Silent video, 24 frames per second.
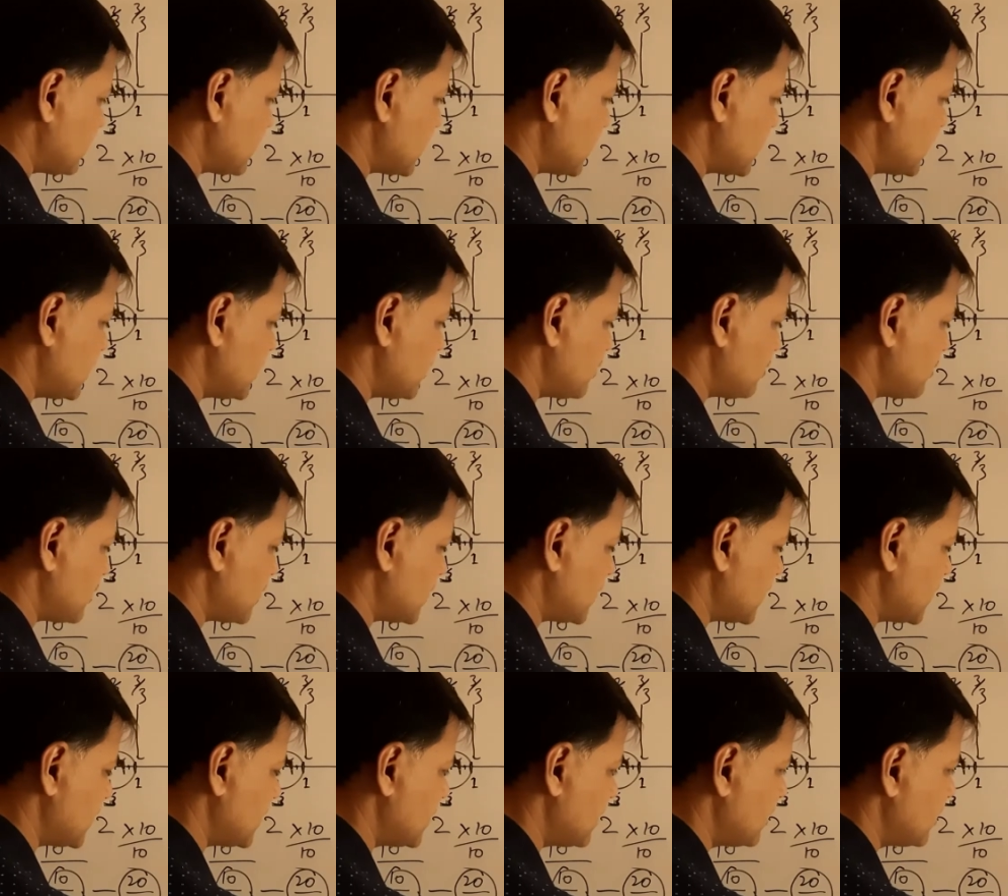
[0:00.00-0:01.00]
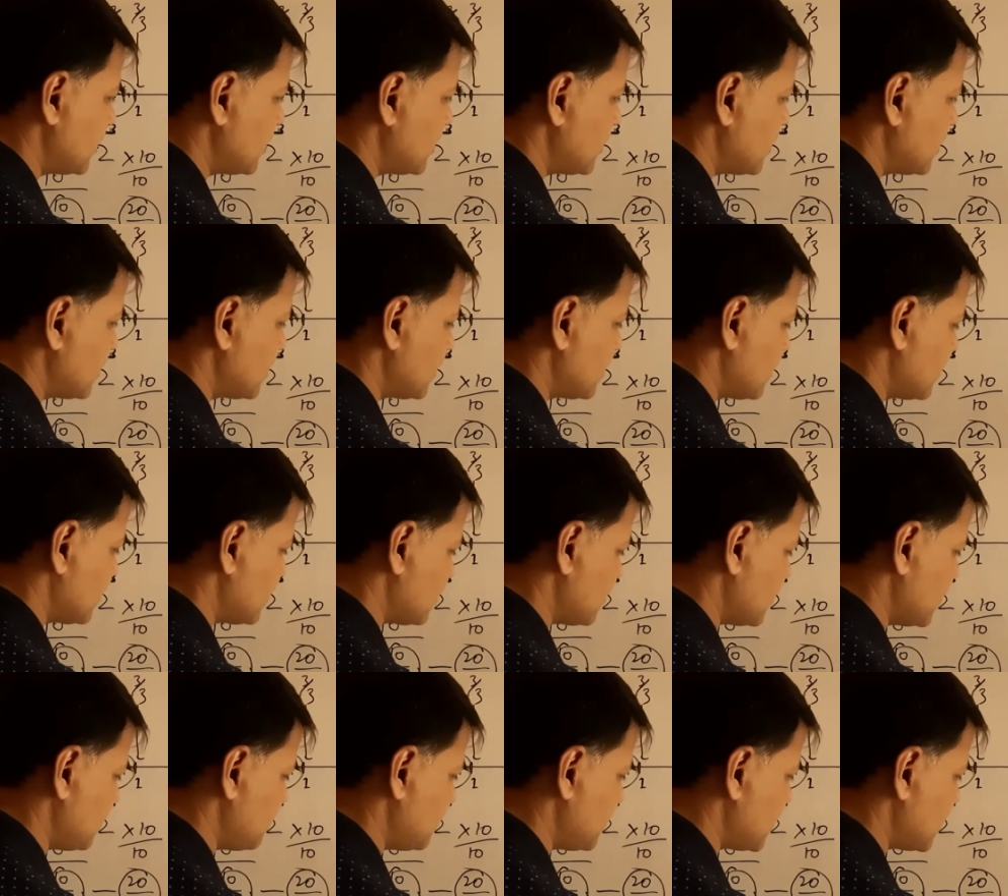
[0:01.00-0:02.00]
10 into 100. So
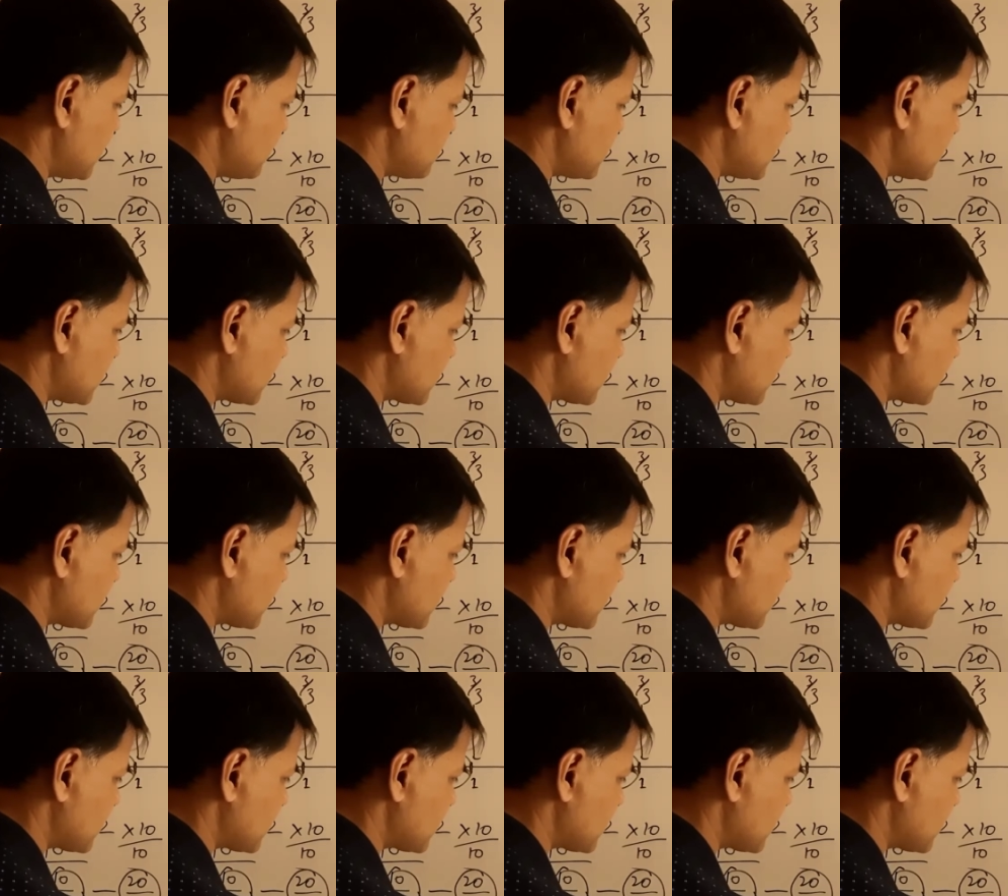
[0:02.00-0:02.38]
it becomes